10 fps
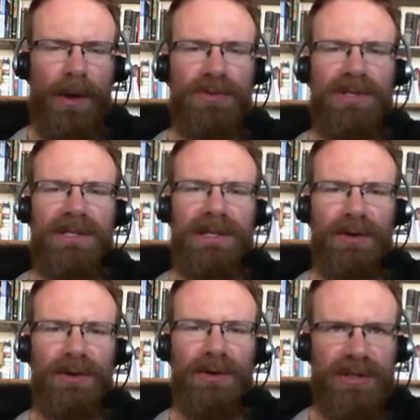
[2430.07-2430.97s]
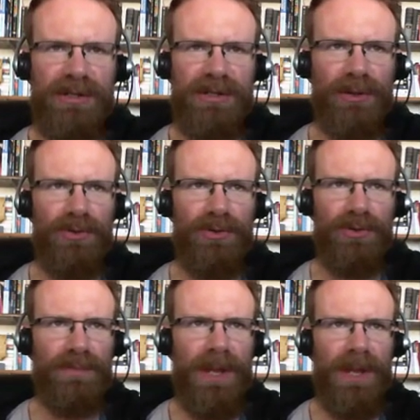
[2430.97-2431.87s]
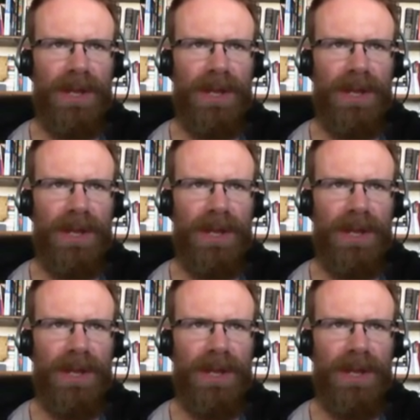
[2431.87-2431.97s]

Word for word: Why was this Gilgamesh's solution?